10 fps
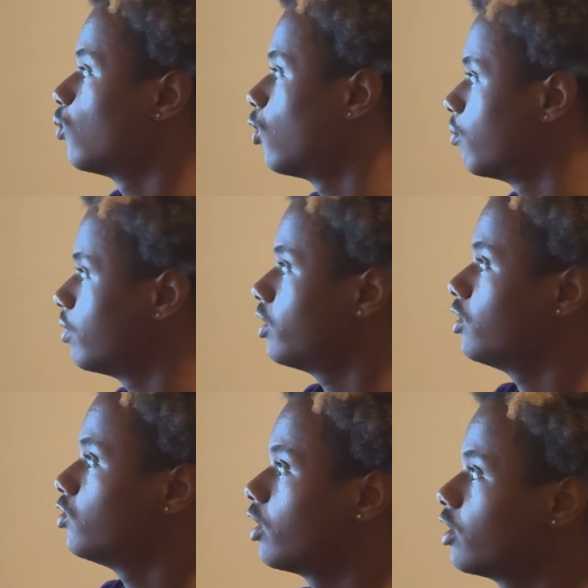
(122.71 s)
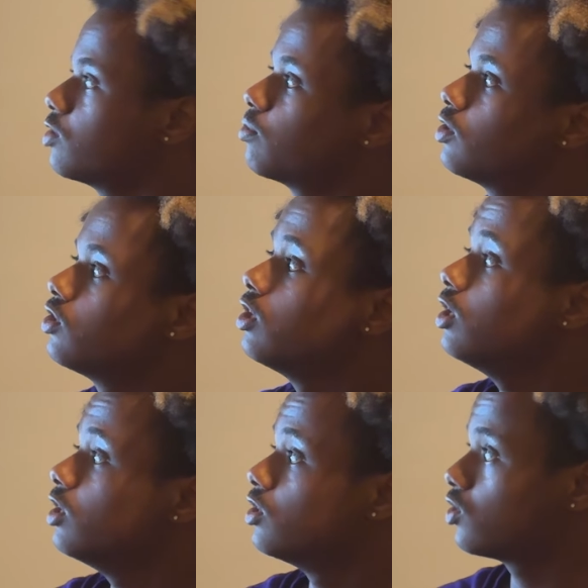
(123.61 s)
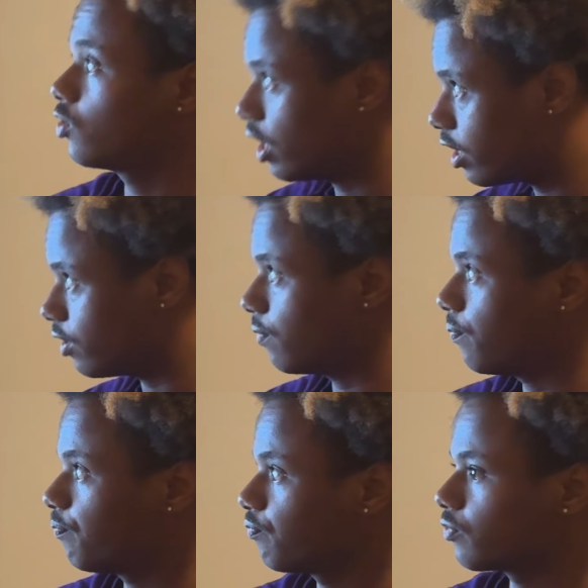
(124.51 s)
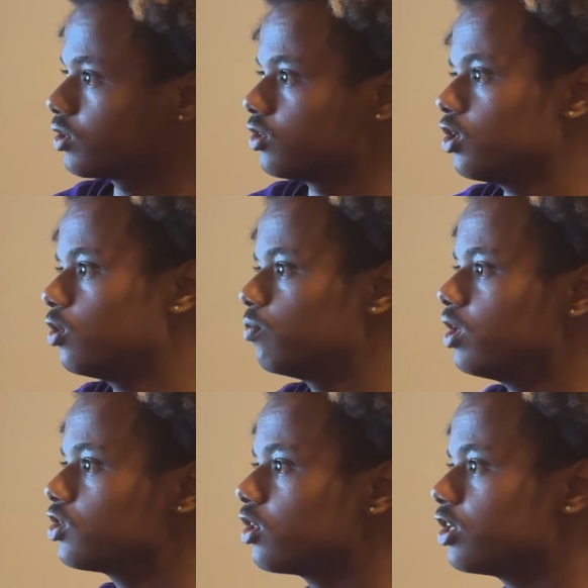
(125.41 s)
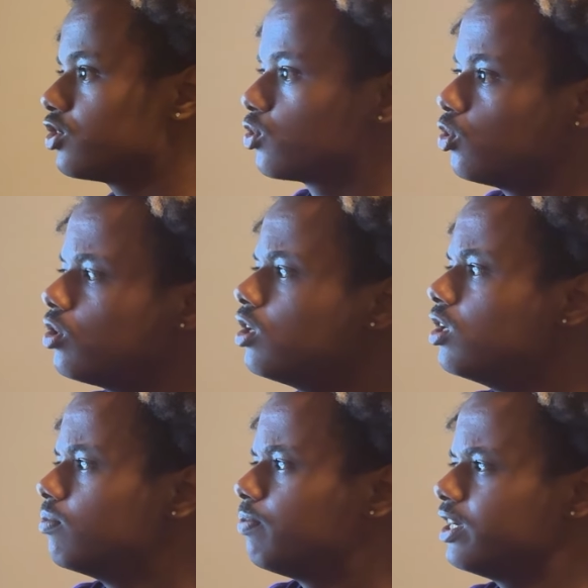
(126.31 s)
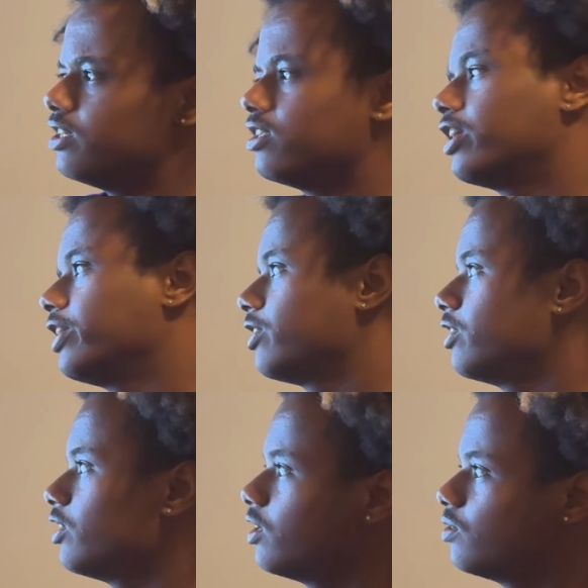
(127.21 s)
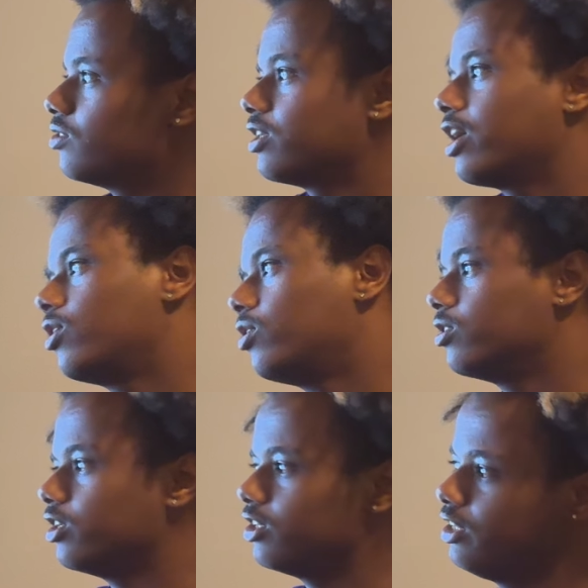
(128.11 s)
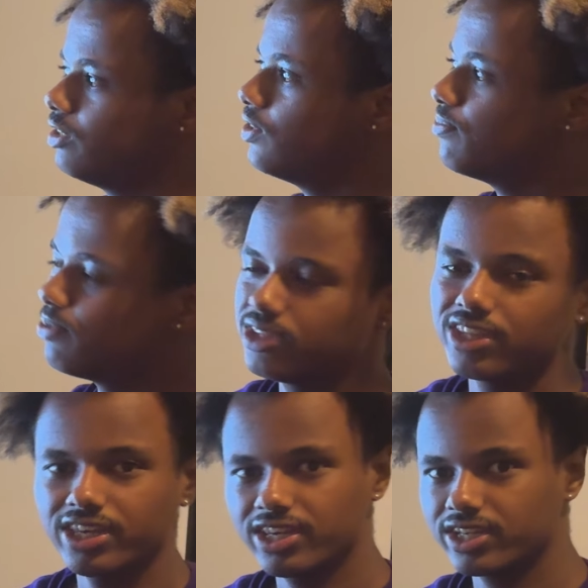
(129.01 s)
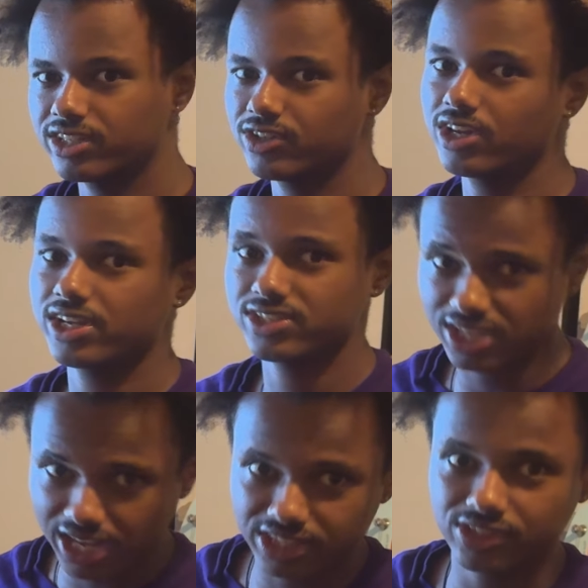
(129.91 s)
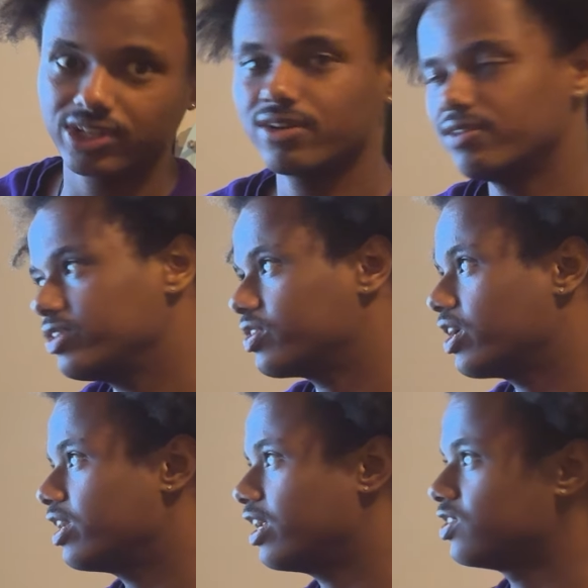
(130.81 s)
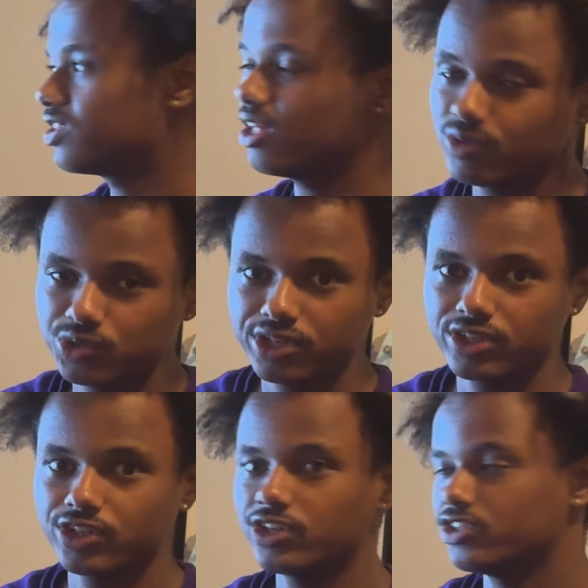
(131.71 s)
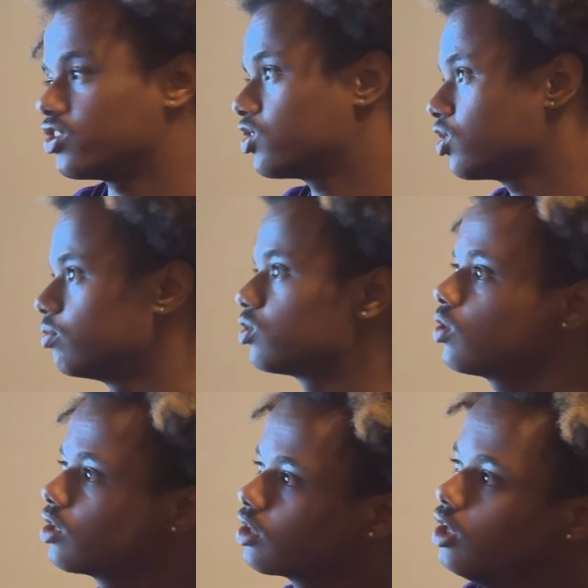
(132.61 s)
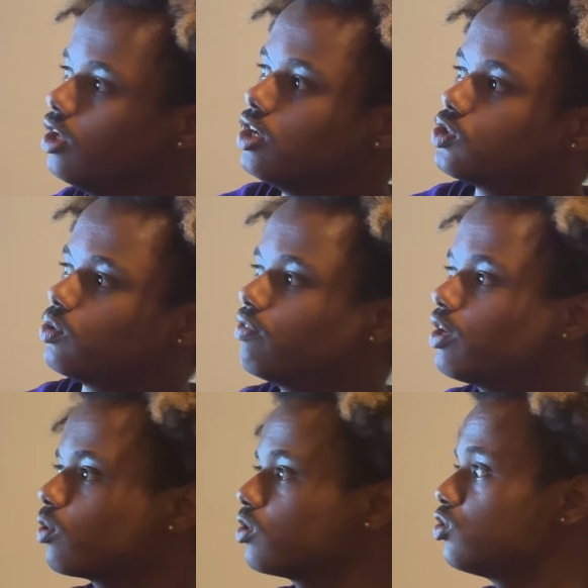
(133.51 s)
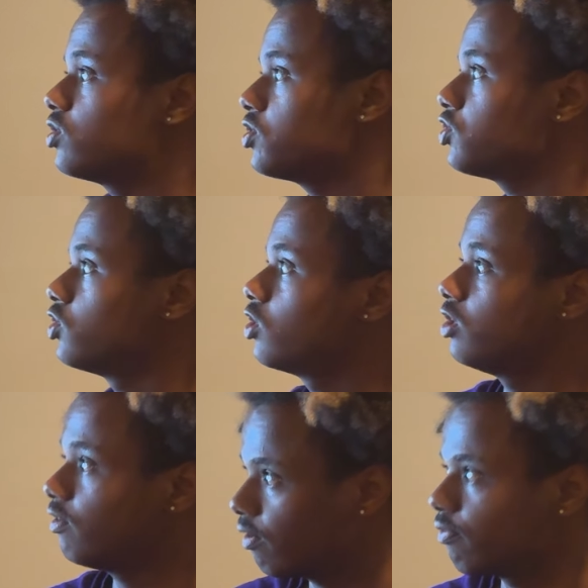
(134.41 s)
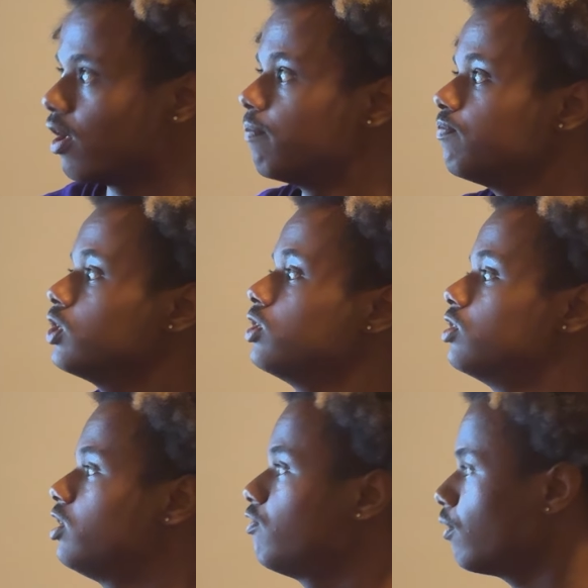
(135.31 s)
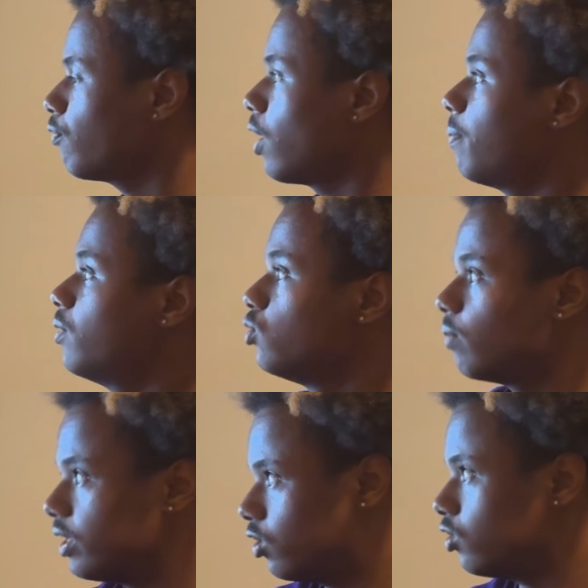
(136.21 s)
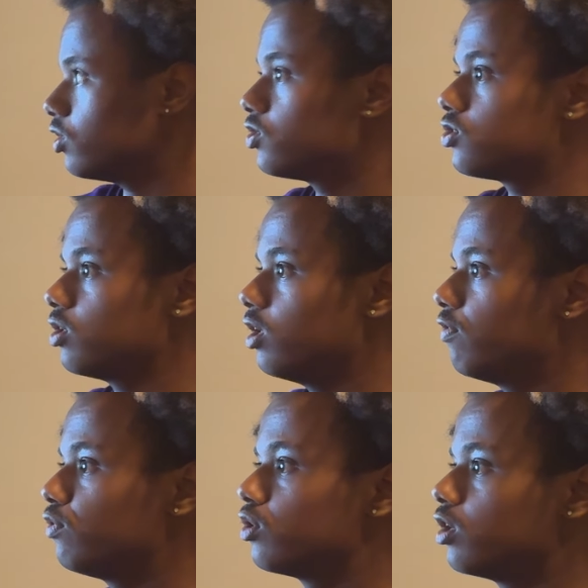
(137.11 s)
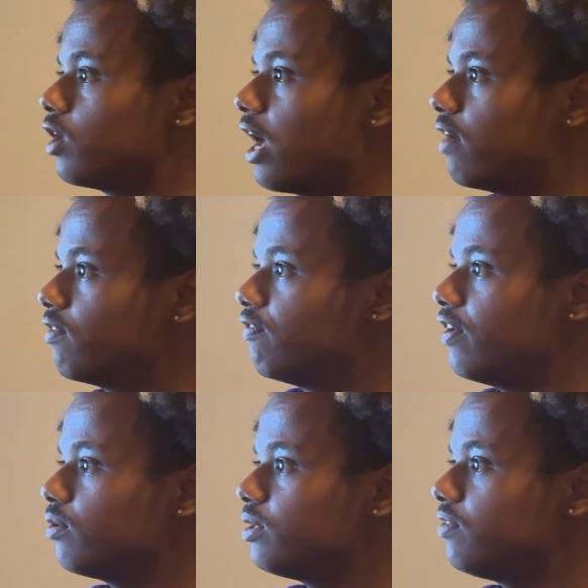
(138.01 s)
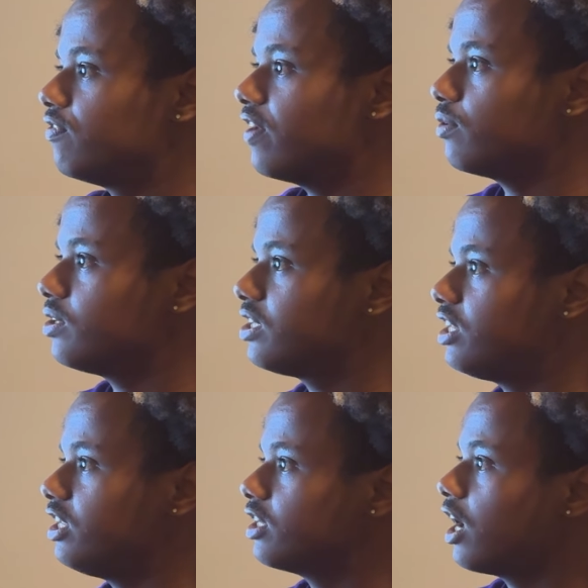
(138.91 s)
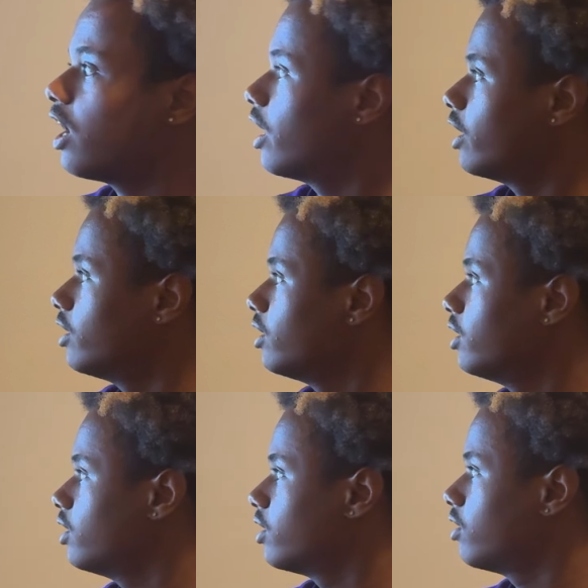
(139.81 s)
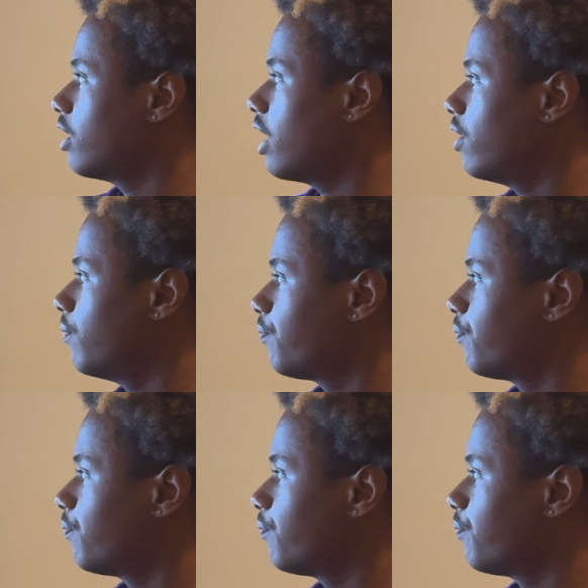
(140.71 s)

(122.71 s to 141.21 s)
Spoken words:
warm and I didn't like it as much. So that's why latch is cool, but like, you know, the whole illegal input thing, and like you gotta set, then you gotta reset, and it's level triggered, and it's just so much work. So we very quickly transition to the D flip-flop. The D flip-flop, you might notice, if you have a very, very keen eye, that